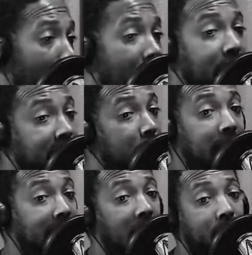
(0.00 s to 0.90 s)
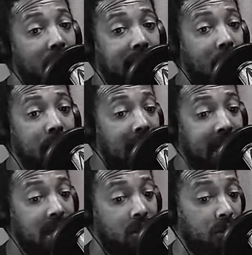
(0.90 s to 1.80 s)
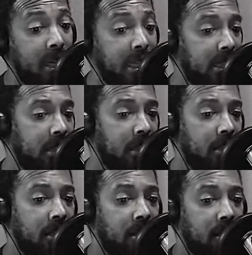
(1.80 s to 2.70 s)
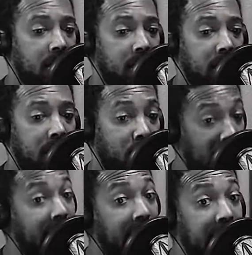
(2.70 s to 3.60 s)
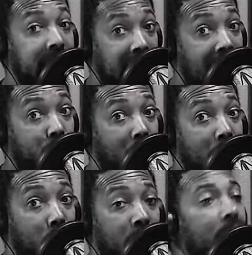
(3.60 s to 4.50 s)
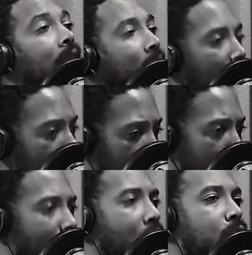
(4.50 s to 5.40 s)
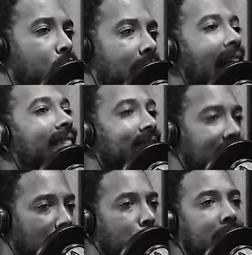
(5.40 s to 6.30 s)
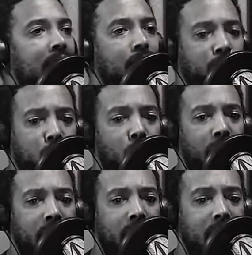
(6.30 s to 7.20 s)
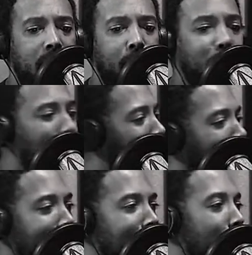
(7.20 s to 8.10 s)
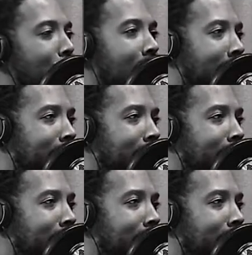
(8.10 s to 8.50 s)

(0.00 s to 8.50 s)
motherfuckers gonna be like, nah, fuck that, we not killing no niggas. You see what they did to the last white boy. You start doing that, then it'll be a different story. But you're not gonna do that.